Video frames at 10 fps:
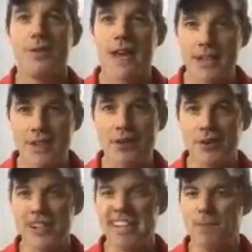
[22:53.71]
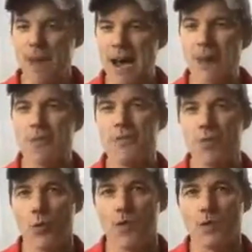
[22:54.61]
That's how you're going to get power and
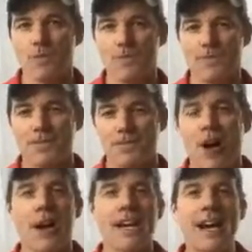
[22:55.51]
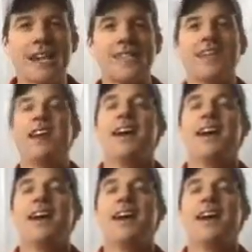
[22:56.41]
force. All right, guys.